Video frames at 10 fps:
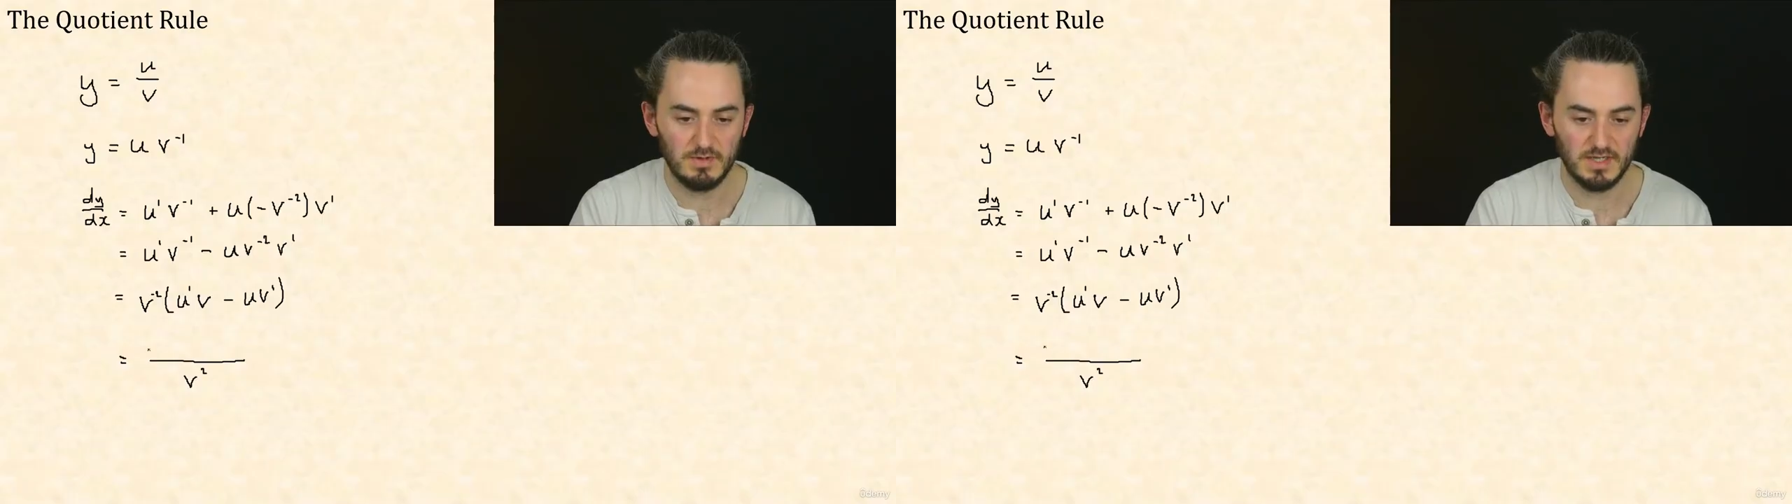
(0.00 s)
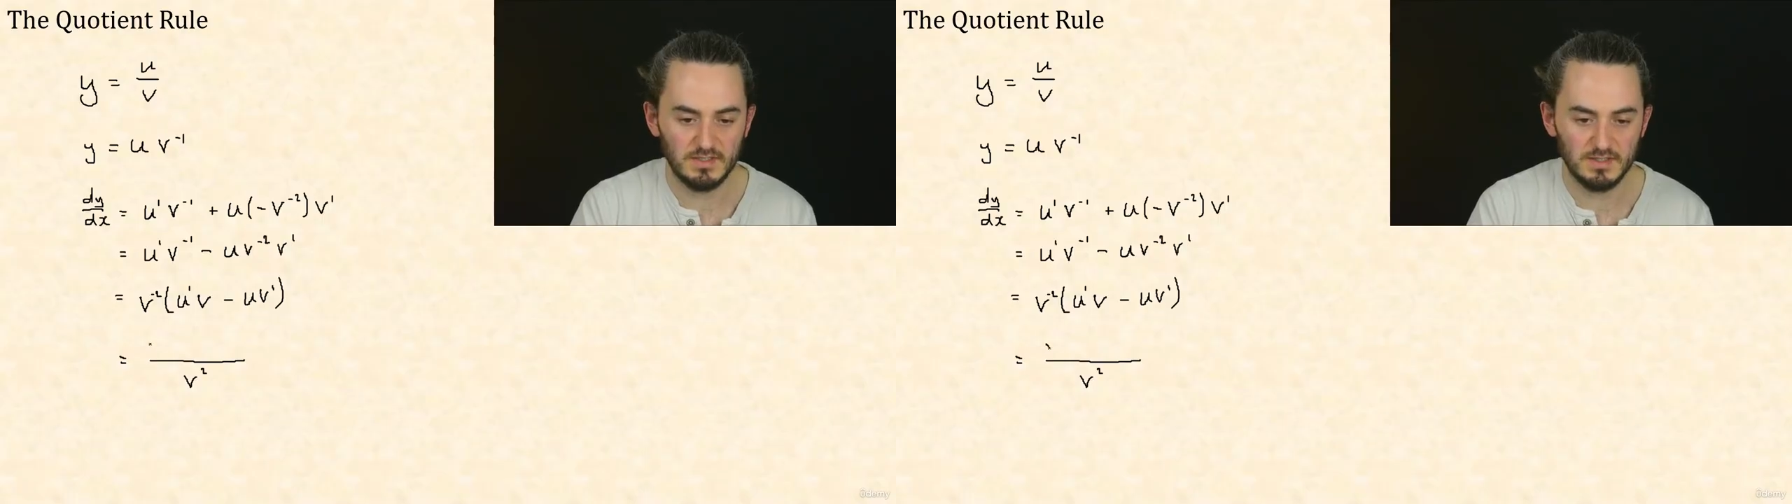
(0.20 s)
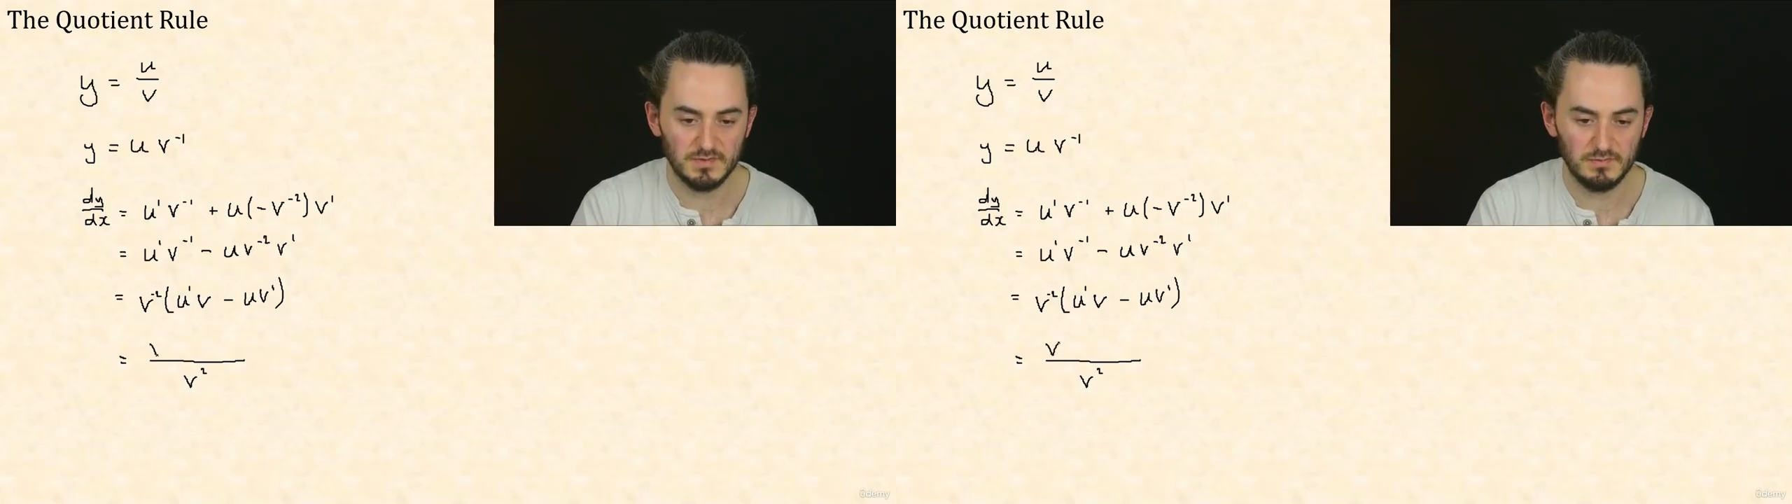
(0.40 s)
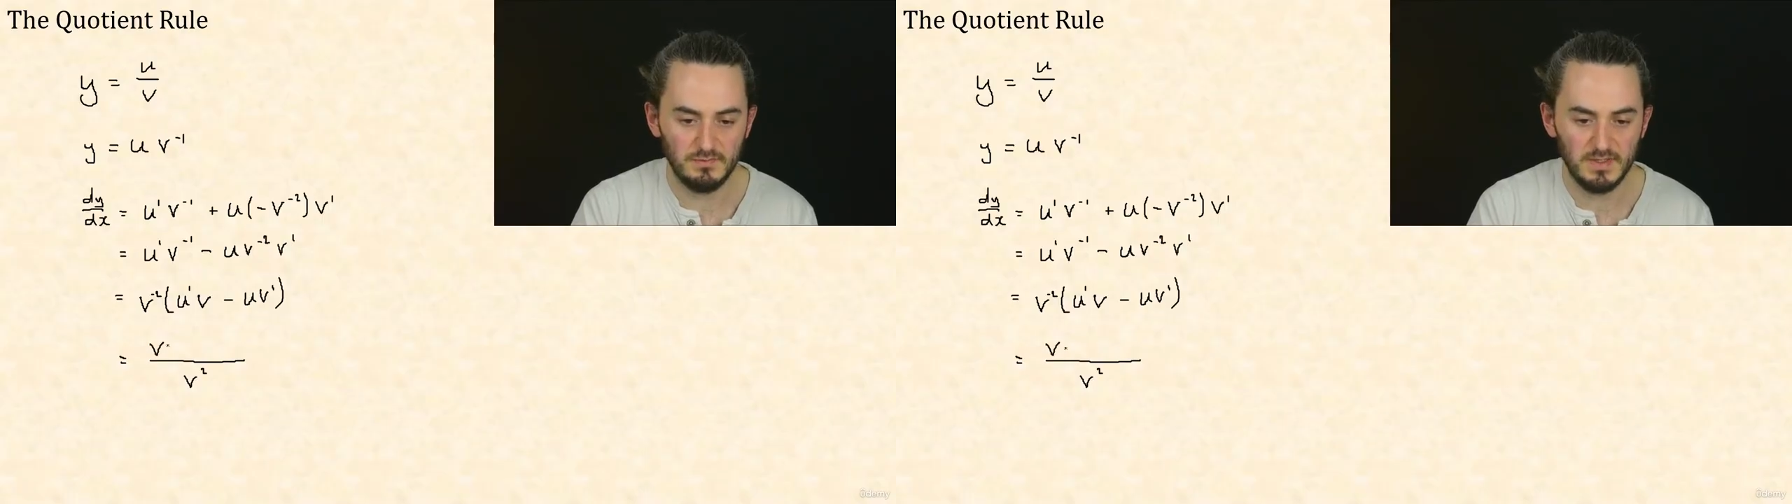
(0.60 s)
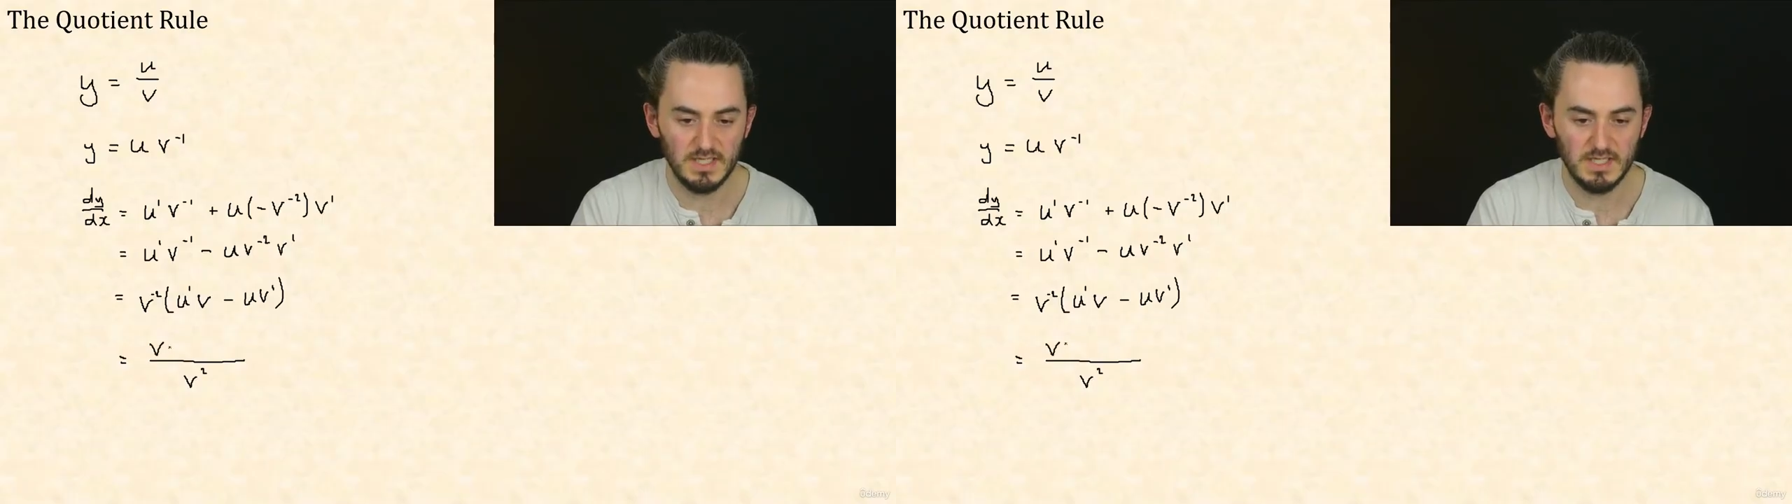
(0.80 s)
written as
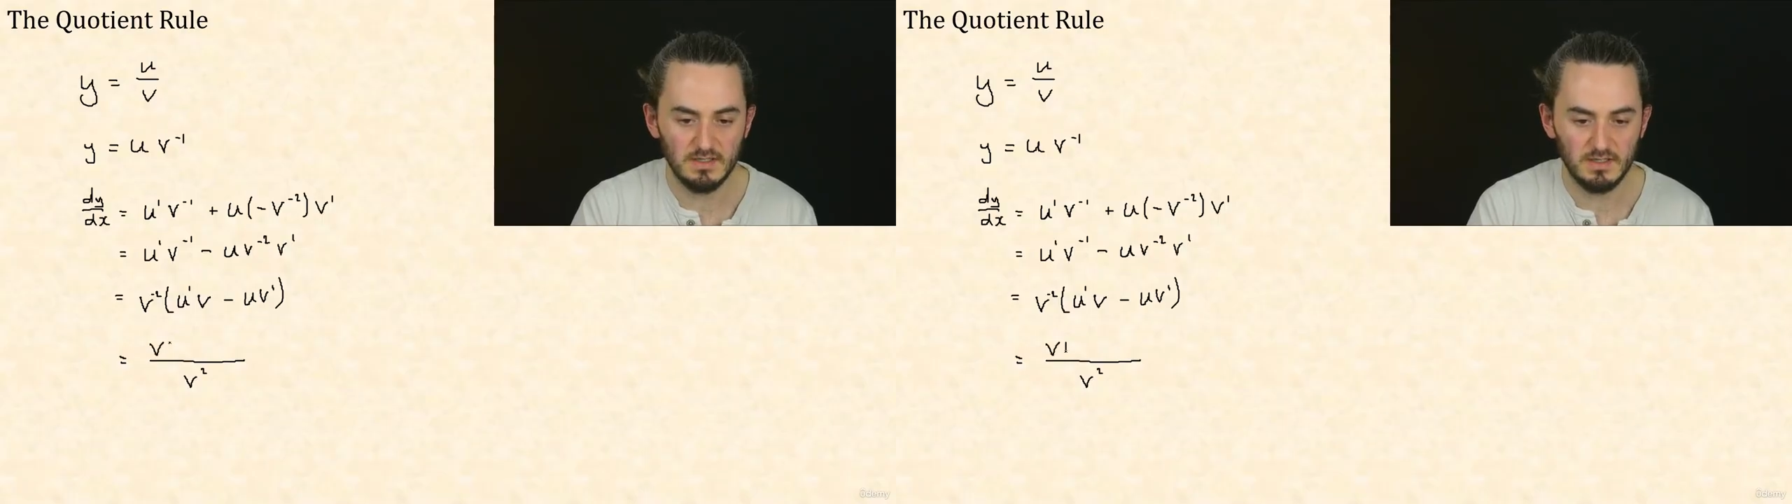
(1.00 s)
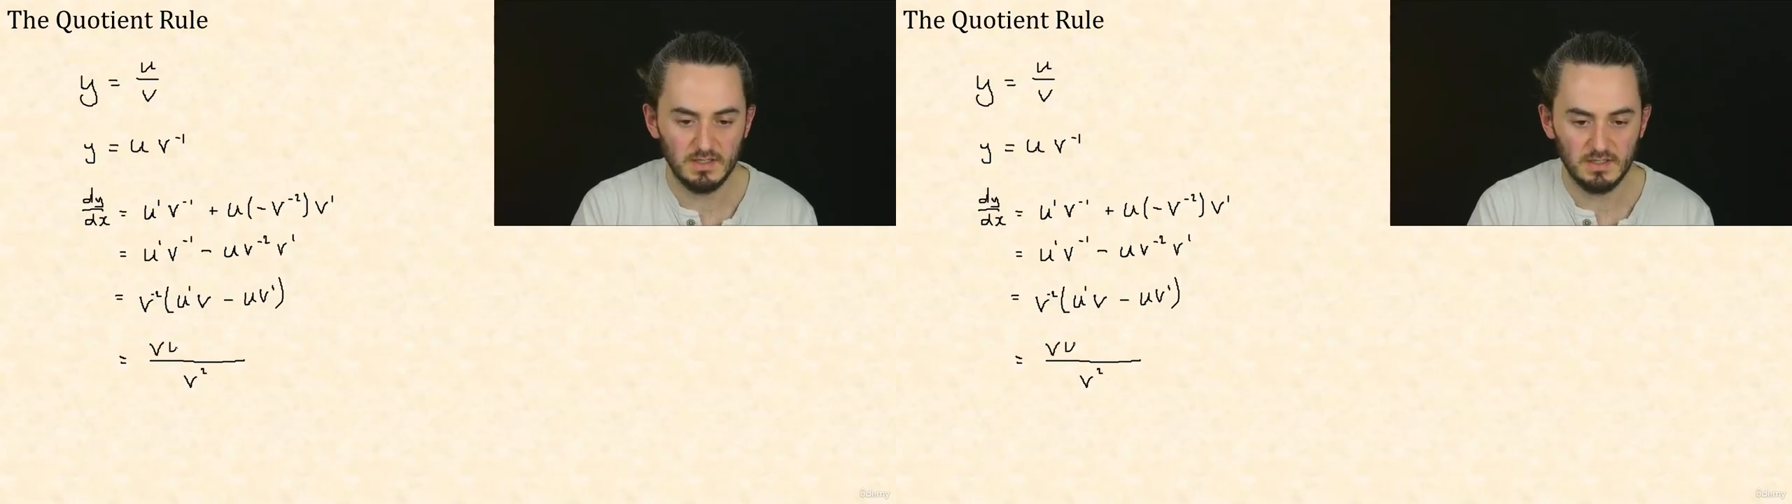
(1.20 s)
v